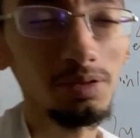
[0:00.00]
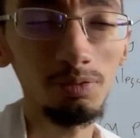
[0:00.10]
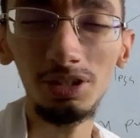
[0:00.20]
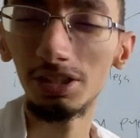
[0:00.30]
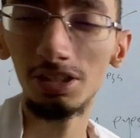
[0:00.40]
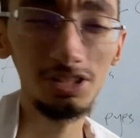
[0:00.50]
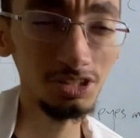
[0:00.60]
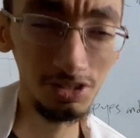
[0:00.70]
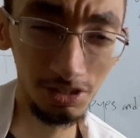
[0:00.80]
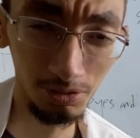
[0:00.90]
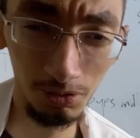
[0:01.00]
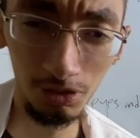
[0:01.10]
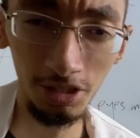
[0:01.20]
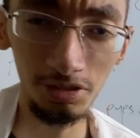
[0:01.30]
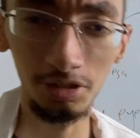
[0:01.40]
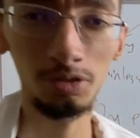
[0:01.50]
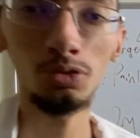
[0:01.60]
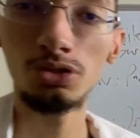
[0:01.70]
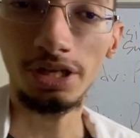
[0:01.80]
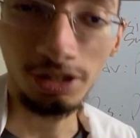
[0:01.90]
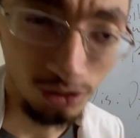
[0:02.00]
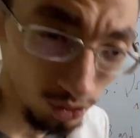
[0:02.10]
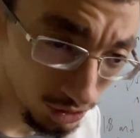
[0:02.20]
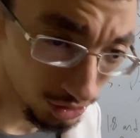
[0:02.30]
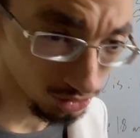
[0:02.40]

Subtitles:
really doesn't just include laser. It includes a corneal